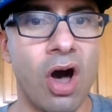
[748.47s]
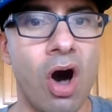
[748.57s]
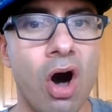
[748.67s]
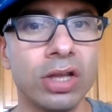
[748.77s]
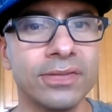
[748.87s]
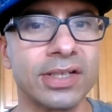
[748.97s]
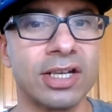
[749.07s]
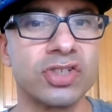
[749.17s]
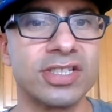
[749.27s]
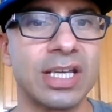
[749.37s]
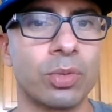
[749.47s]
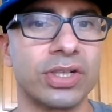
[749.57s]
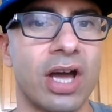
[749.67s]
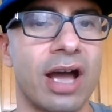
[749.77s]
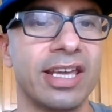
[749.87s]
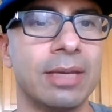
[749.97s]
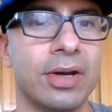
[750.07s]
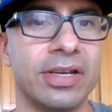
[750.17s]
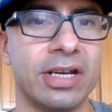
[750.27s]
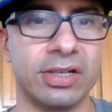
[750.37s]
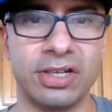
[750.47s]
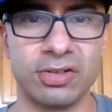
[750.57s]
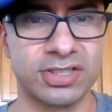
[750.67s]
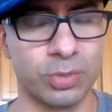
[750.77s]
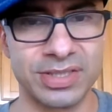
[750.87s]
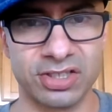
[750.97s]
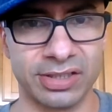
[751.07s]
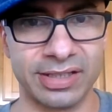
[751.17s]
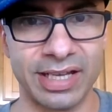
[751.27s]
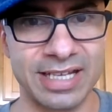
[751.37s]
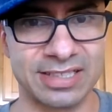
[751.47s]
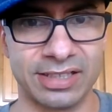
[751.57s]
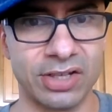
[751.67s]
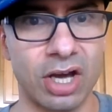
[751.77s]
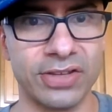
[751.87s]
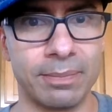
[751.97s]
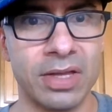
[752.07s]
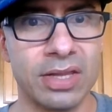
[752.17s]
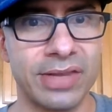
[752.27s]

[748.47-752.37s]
All of the countries that we're talking about here, you know, Switzerland, Iceland, all them,